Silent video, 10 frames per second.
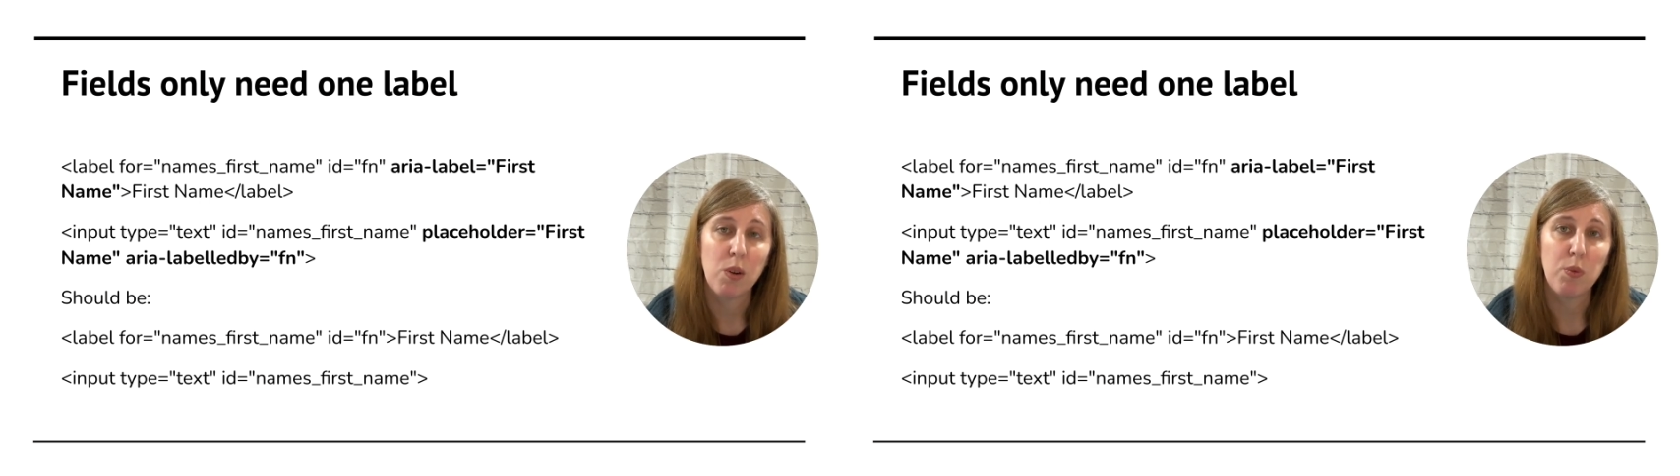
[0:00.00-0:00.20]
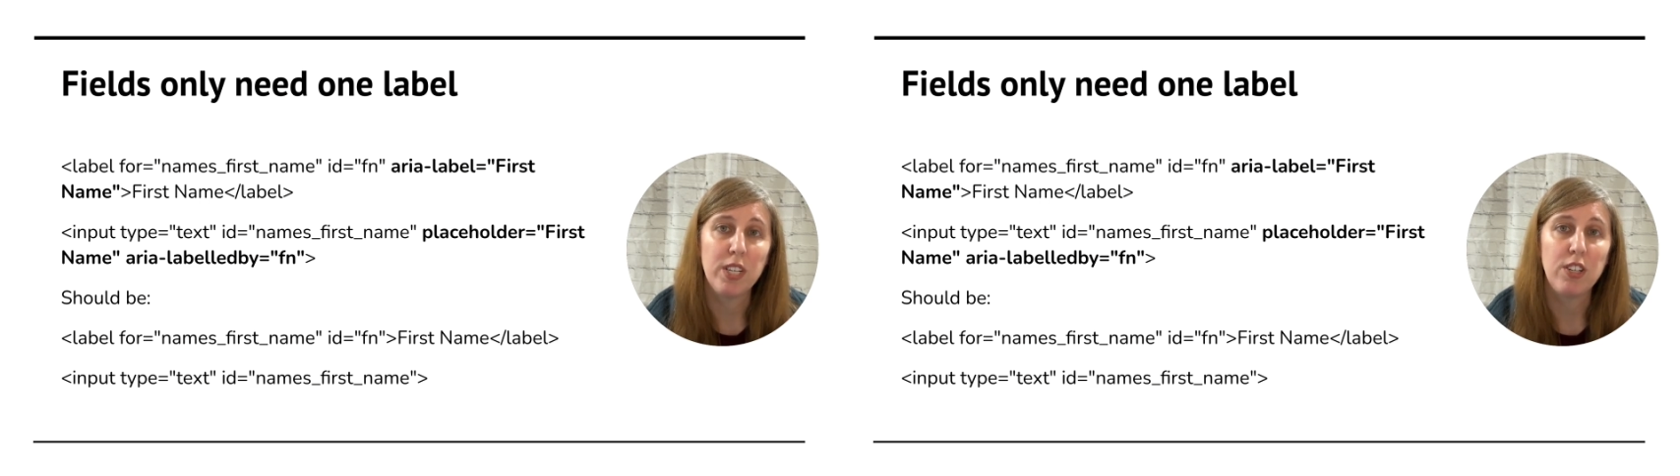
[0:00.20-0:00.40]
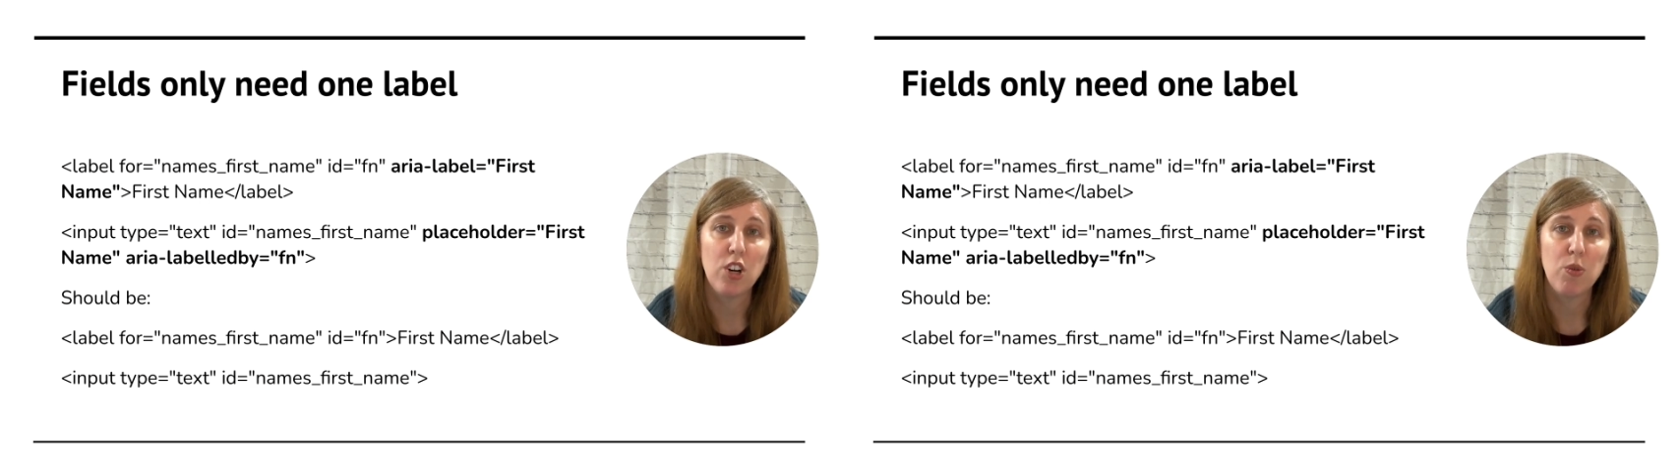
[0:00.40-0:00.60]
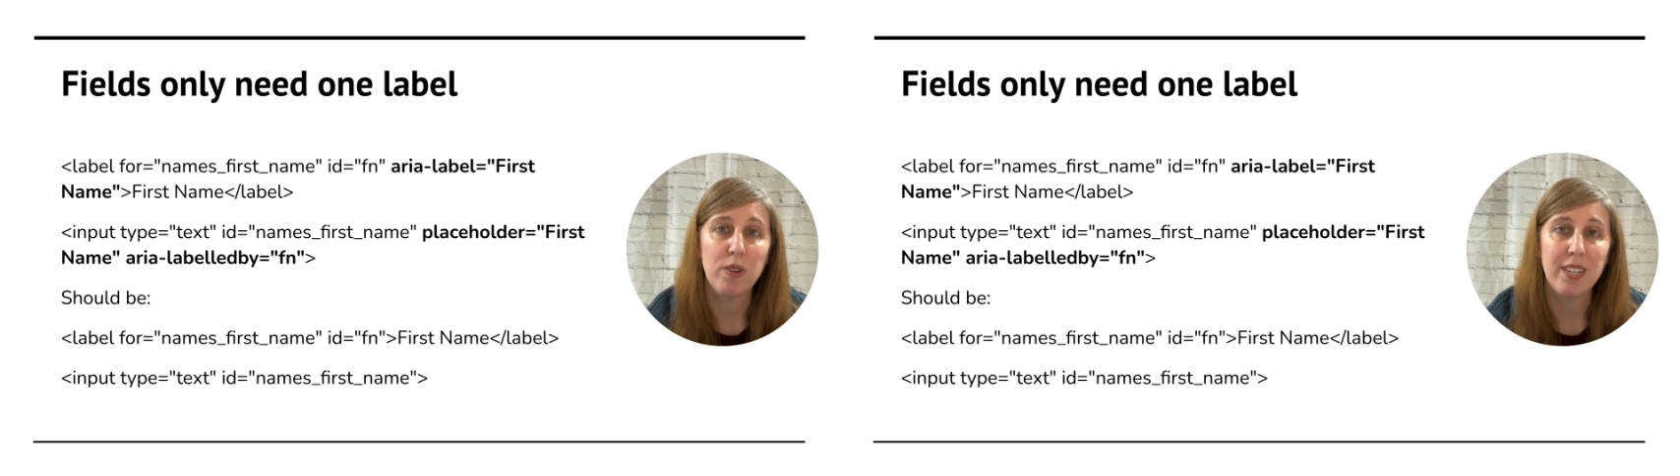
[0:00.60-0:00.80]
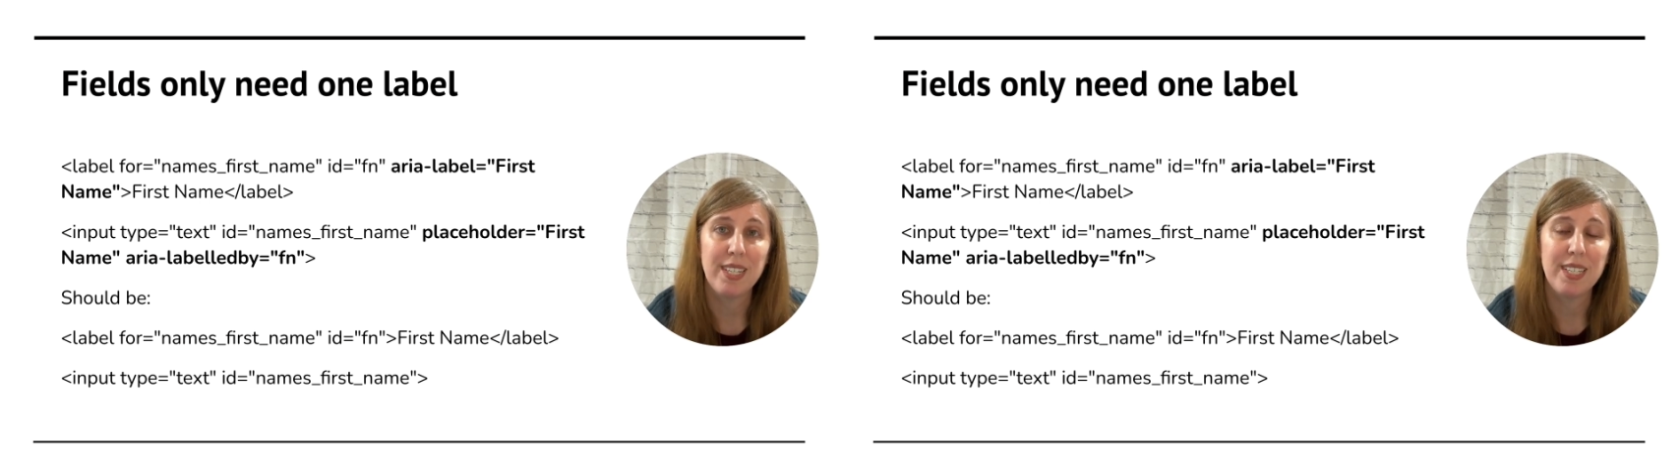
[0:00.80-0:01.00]
we
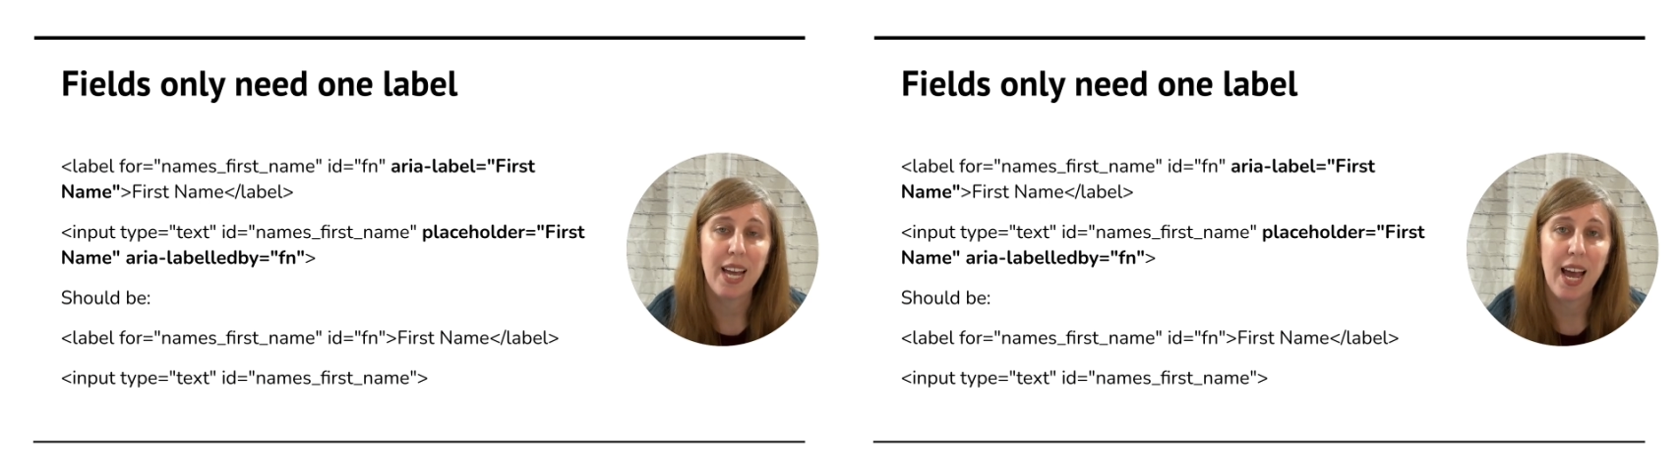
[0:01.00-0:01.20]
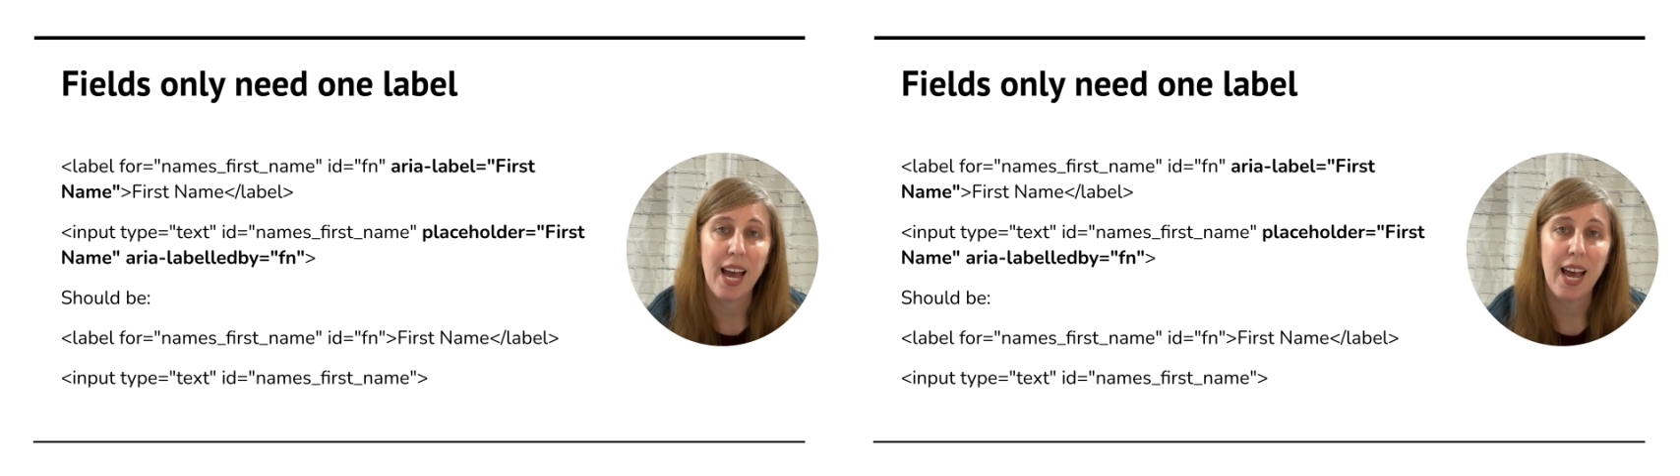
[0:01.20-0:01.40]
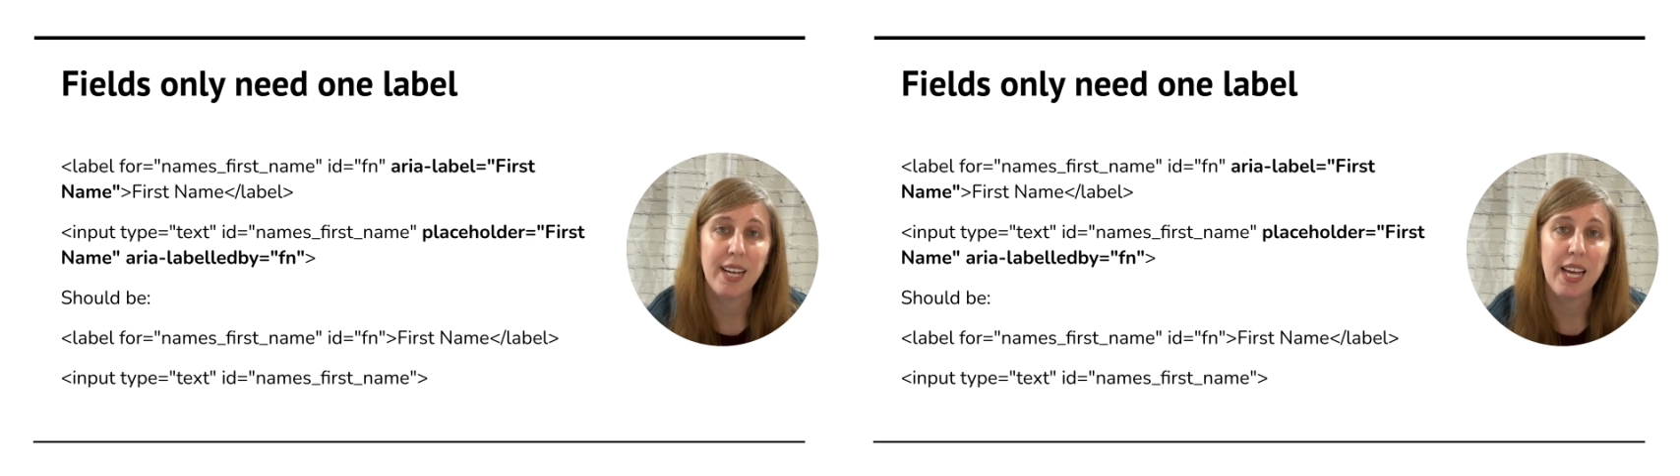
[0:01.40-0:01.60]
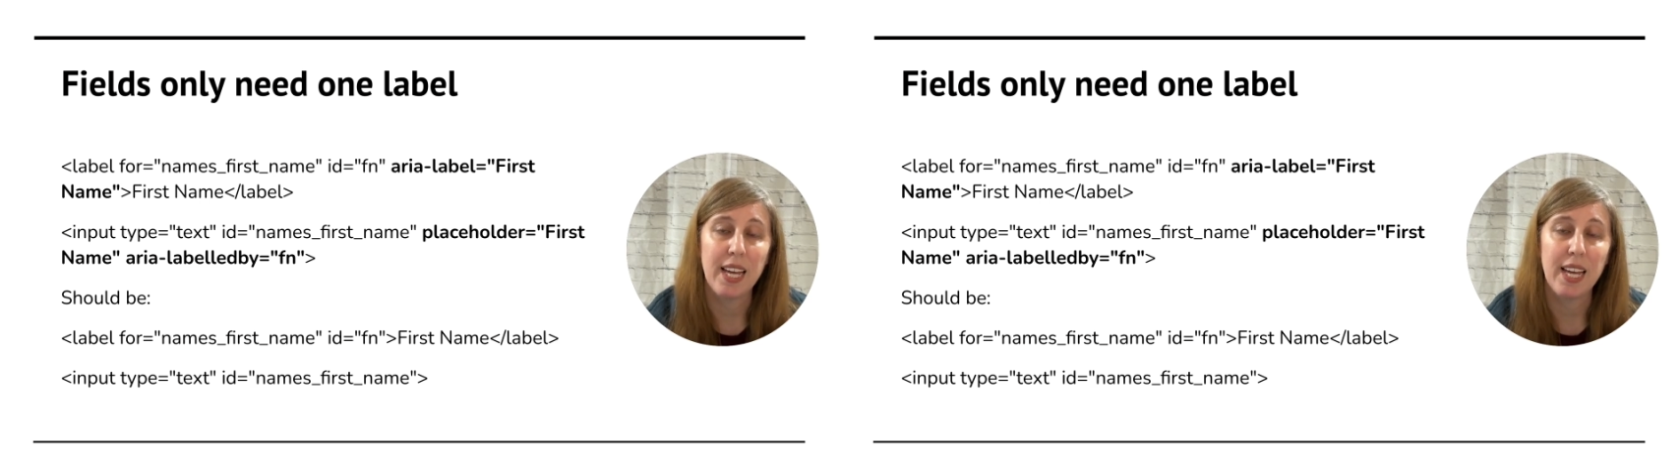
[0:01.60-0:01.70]
don't need to add